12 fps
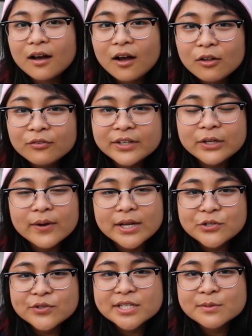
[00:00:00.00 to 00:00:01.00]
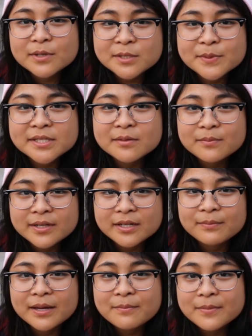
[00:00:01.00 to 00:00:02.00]
All video entries must be
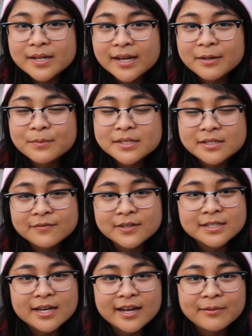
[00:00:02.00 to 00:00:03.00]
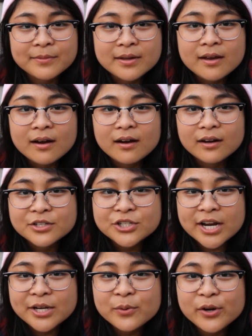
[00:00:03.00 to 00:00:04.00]
submitted by midnight Pacific time on
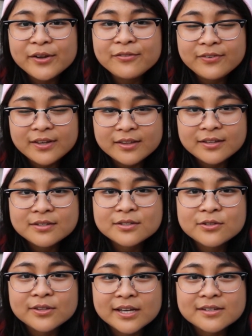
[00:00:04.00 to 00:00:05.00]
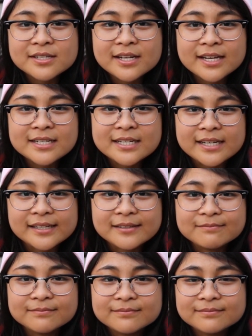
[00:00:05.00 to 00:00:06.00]
January 5th, 2018.
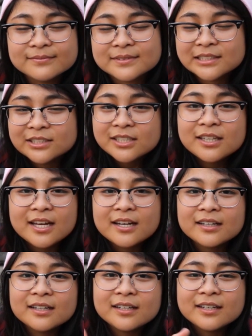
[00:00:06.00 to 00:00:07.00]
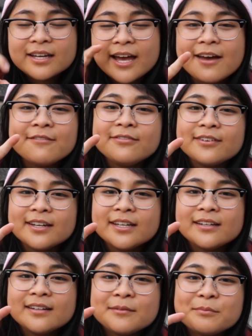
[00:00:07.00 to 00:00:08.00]
Good luck, have
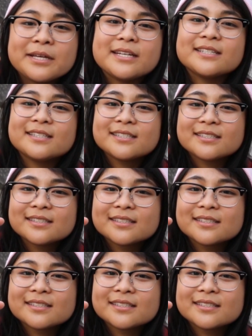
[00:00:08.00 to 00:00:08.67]
fun, peace.